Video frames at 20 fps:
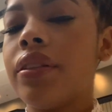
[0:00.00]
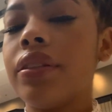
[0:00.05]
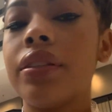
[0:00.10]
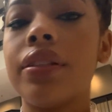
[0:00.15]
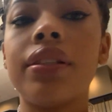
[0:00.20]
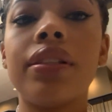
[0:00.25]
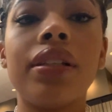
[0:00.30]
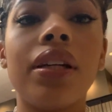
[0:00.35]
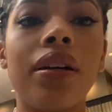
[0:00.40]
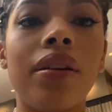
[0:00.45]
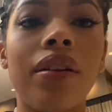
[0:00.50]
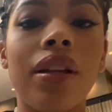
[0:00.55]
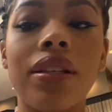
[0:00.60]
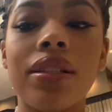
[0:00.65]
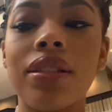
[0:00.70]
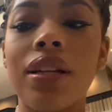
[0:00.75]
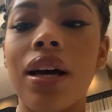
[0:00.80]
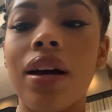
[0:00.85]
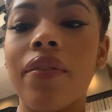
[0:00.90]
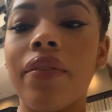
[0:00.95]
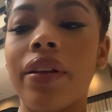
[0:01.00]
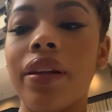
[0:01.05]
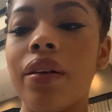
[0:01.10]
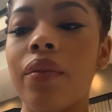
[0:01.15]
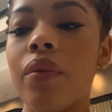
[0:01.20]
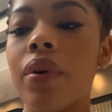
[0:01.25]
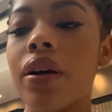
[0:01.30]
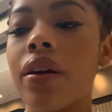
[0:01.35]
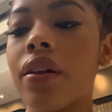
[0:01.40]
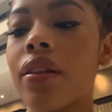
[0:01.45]
So that's not really
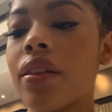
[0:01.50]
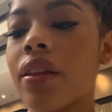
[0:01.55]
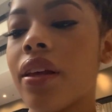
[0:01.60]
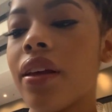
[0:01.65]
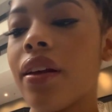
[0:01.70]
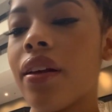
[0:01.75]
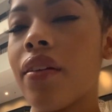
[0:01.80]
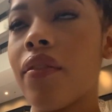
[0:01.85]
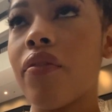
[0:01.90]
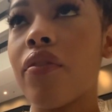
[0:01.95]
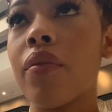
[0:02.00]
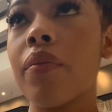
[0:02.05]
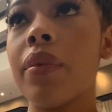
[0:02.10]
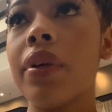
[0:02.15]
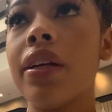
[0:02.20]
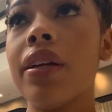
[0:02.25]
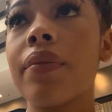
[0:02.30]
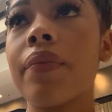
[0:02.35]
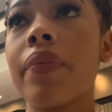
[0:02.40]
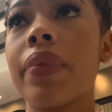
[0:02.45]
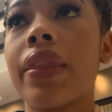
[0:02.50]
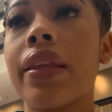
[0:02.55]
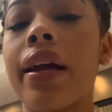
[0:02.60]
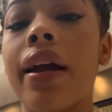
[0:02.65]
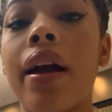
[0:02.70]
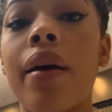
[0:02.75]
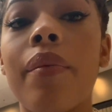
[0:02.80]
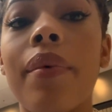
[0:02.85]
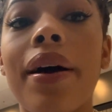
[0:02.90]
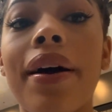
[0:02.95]
worth it for me. I
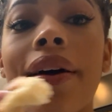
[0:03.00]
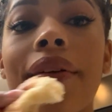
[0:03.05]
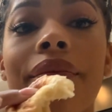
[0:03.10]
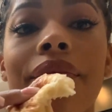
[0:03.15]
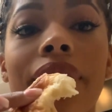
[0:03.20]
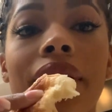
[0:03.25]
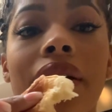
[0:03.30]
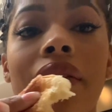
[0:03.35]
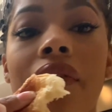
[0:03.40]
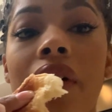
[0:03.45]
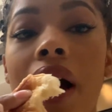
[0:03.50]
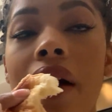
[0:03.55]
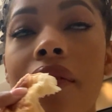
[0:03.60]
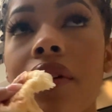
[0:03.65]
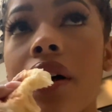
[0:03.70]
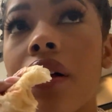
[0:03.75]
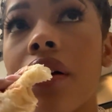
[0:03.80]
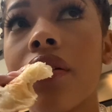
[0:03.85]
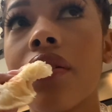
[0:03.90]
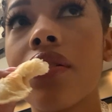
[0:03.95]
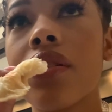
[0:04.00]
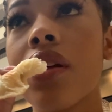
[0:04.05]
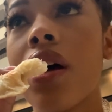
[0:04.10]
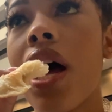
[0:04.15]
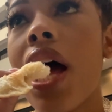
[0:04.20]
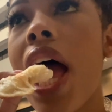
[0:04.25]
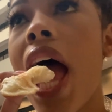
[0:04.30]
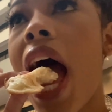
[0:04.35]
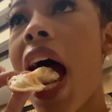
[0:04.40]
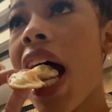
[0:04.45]
got my $5
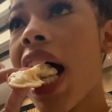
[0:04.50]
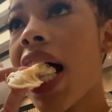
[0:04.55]
croissant.